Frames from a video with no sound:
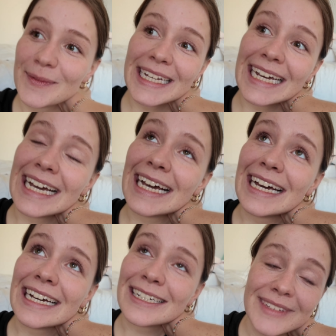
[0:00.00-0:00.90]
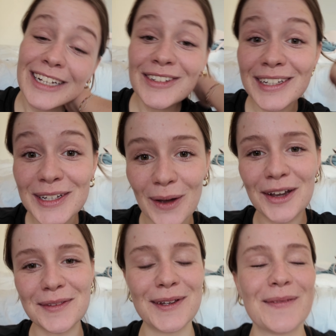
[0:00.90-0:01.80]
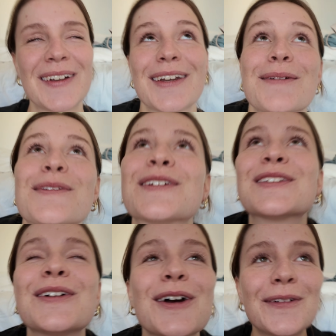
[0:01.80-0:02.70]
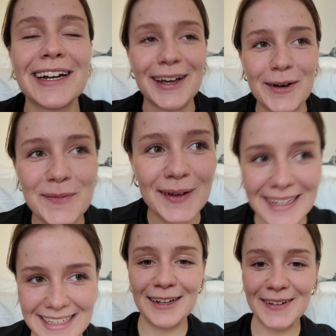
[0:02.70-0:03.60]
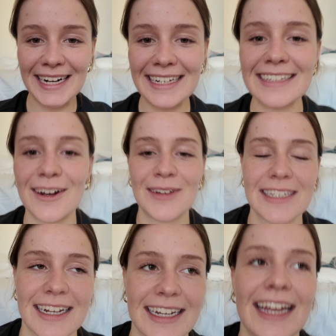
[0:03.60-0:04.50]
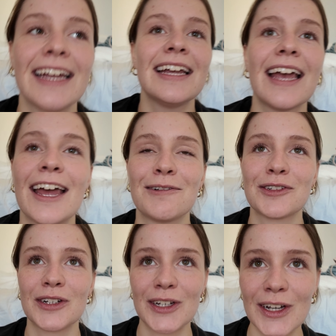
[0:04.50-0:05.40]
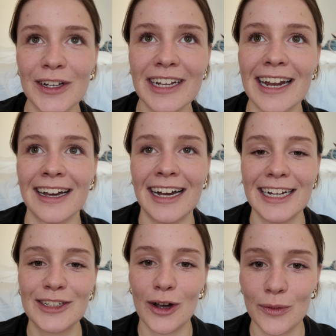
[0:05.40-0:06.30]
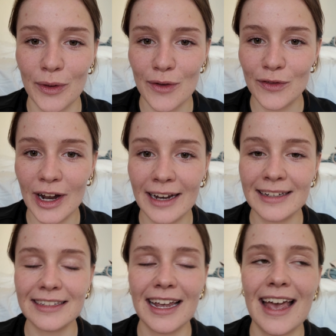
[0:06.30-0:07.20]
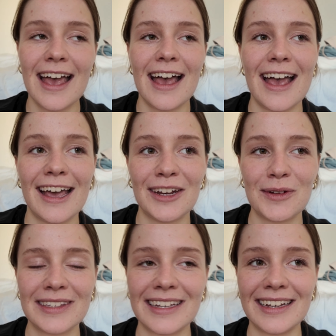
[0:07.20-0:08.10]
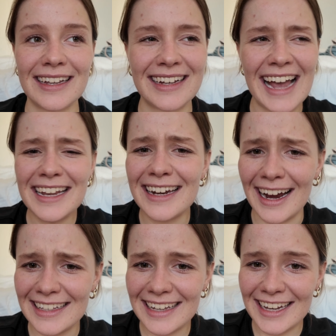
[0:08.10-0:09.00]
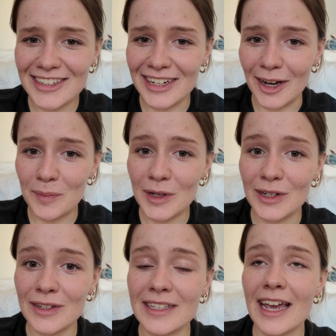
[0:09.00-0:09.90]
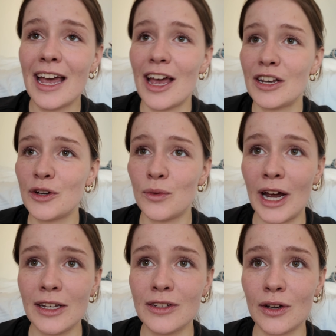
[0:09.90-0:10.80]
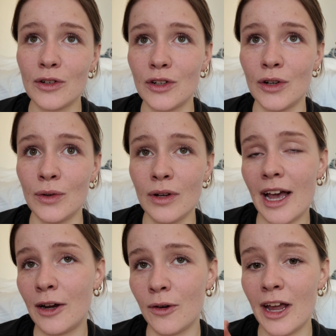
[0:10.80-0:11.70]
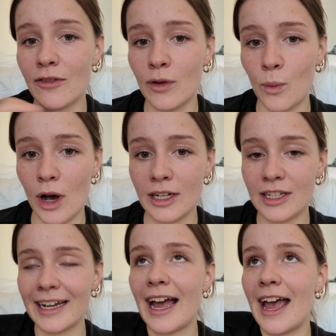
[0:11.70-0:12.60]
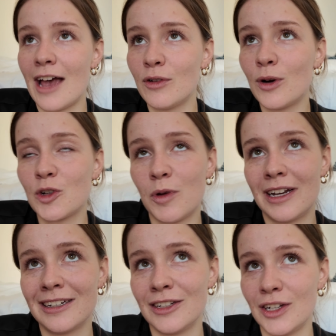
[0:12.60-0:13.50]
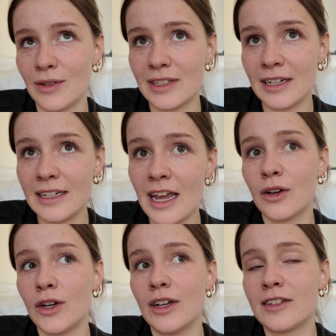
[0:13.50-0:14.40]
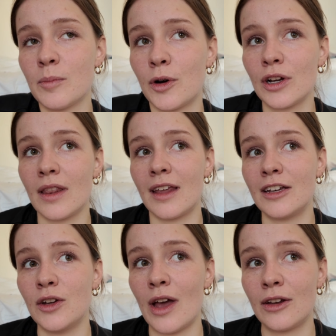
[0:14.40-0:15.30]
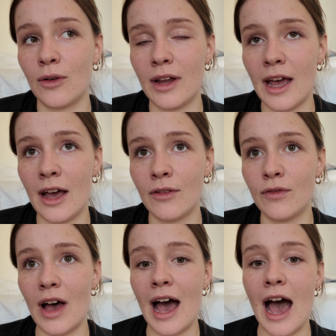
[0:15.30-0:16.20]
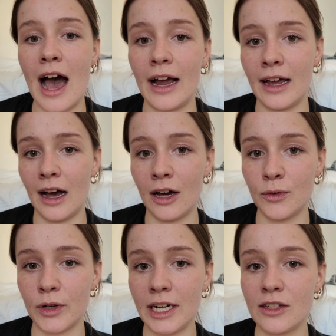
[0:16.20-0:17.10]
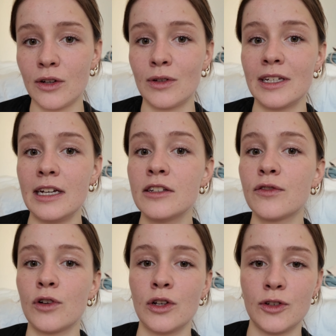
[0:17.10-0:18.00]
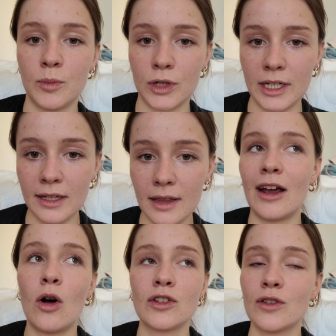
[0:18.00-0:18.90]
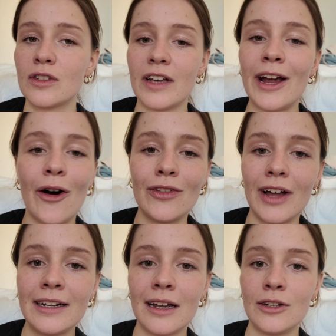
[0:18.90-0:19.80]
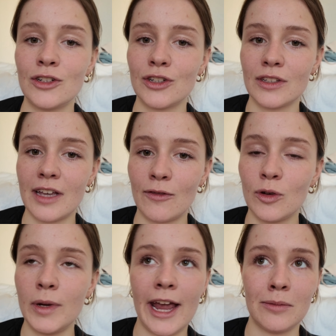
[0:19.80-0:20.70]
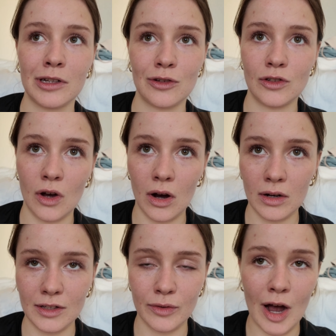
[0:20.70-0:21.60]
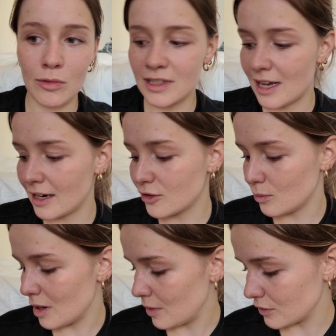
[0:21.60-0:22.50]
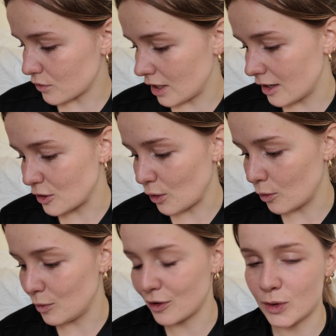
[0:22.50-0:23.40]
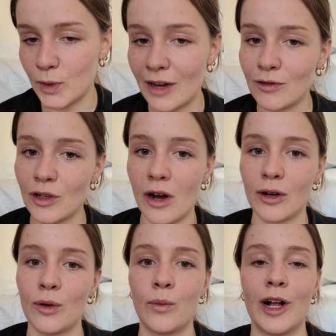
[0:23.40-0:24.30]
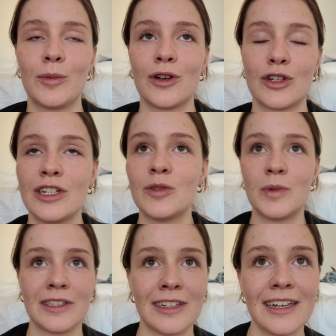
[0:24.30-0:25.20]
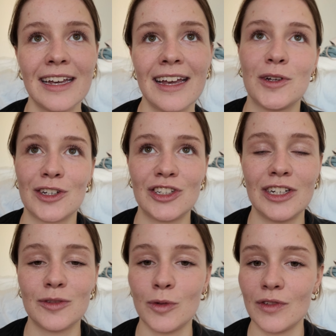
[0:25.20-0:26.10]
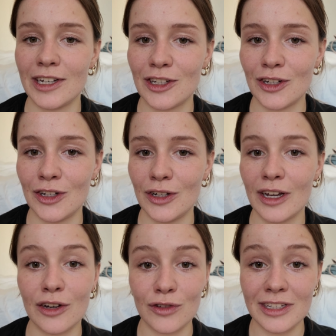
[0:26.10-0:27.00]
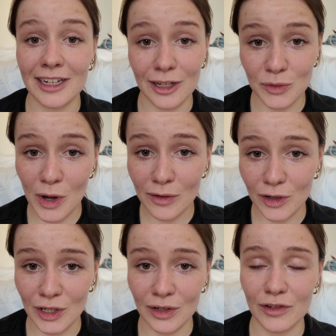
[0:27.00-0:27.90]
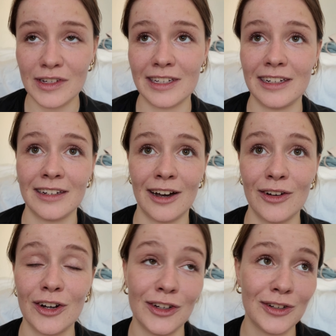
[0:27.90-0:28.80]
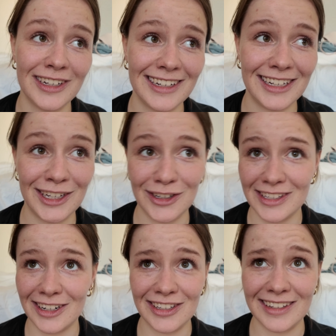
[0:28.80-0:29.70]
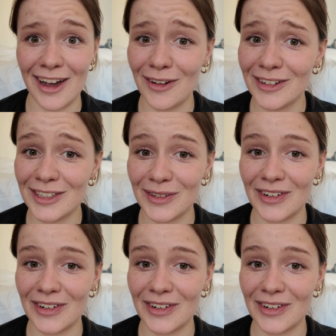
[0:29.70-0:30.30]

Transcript: But yeah, it just annoys me. Oh my god, I'm just so down right now. But anyways, I ran ten K and it was really good, and I talked with a friend, and it was kind of nice catching up, because to run zone two, I don't have a watch. Like, I have a watch, but I didn't use it. So it's important that you don't have a high heart rate, so it's easy for you to breathe. They also say online that you just have to be able to talk. So I was like to my best friend at home, because we haven't talked in a while, because she's busy, because she's moving to a different city as well for university now. Her uni year starts now. It's so